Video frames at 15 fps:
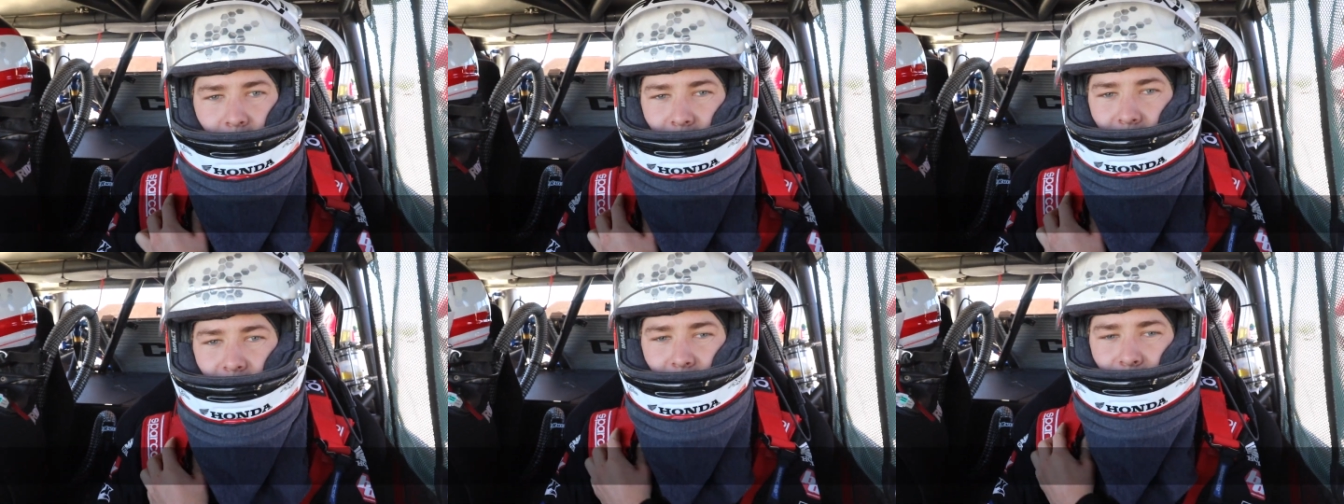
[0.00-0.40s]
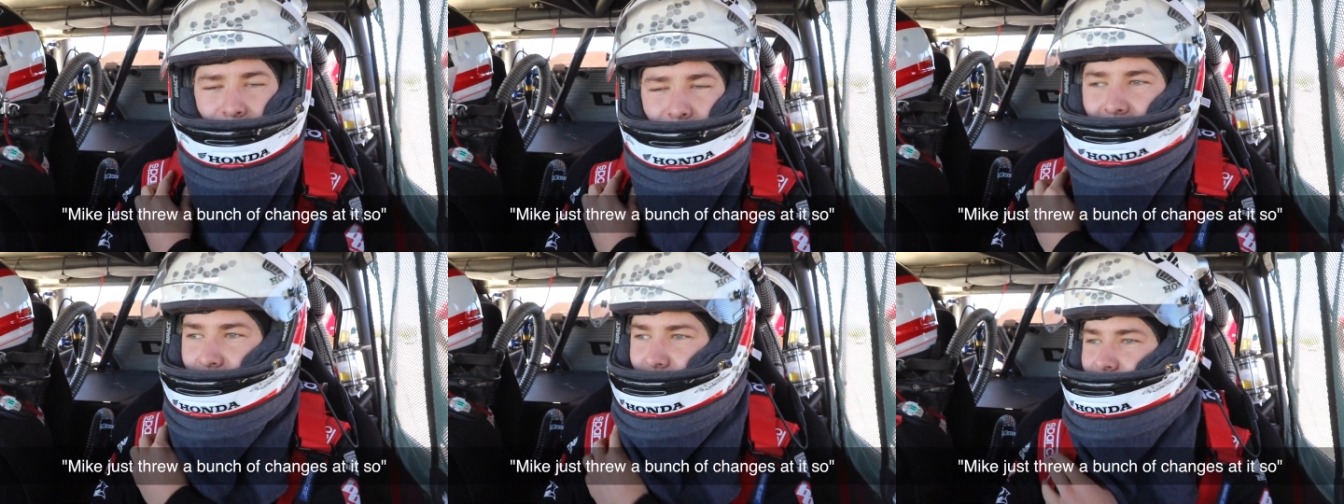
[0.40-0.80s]
Uh,
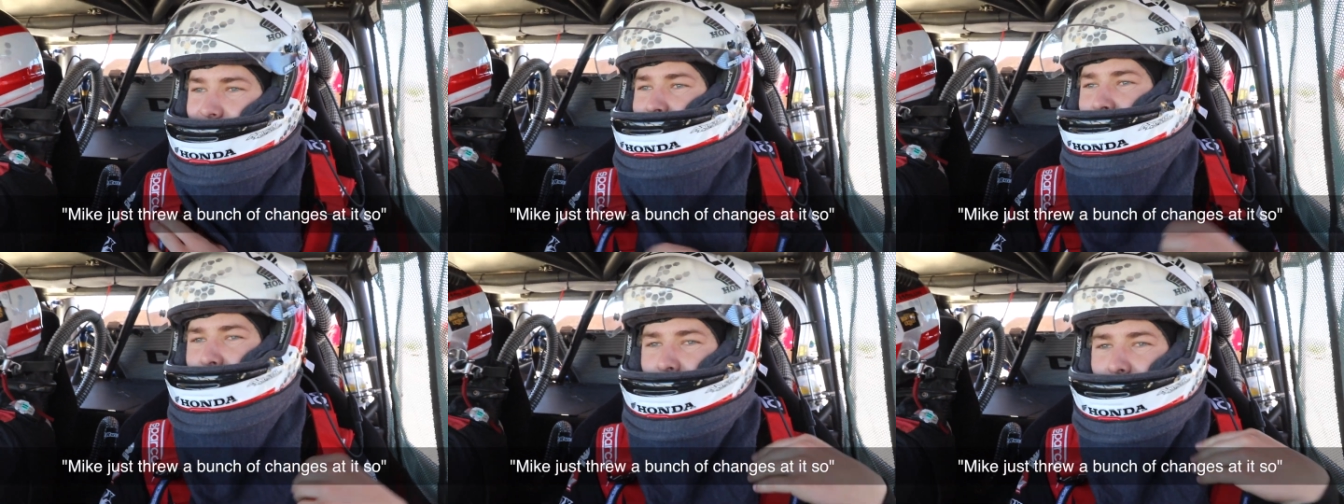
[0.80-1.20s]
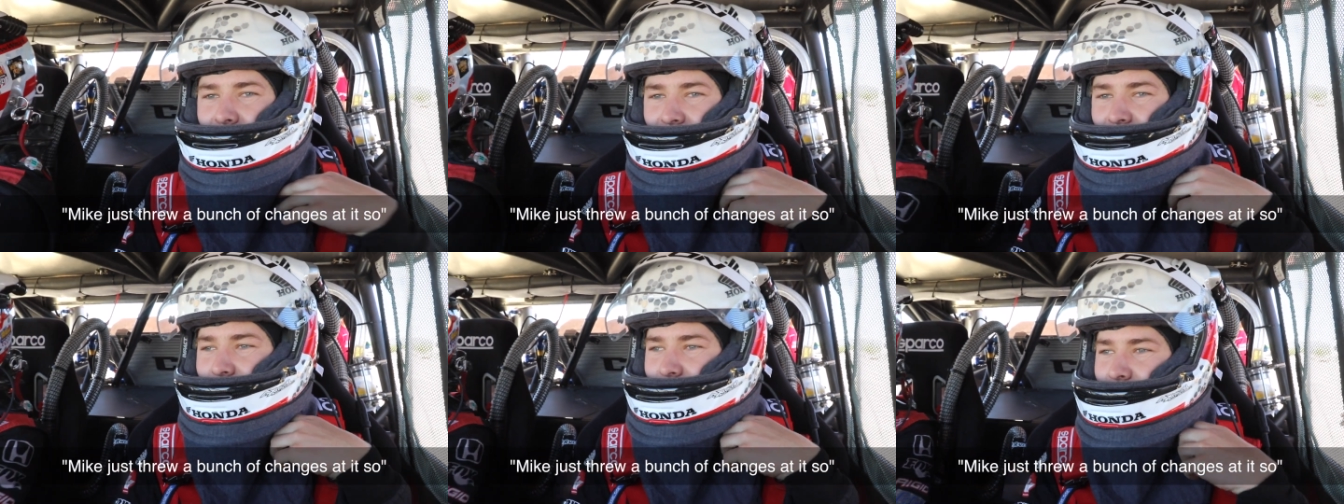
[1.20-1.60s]
Mike just threw a
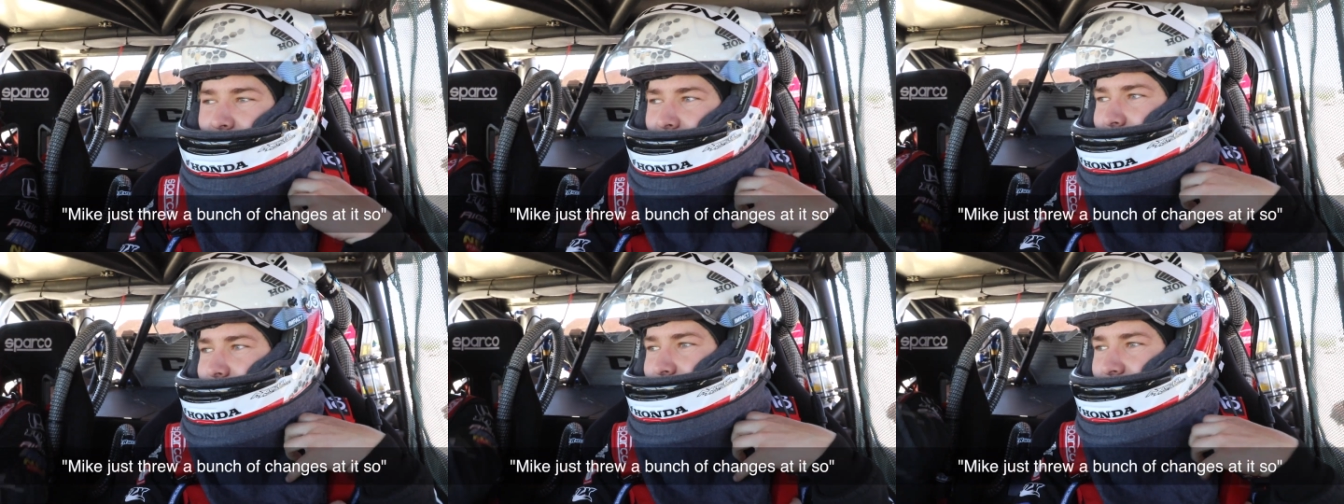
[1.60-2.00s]
bunch of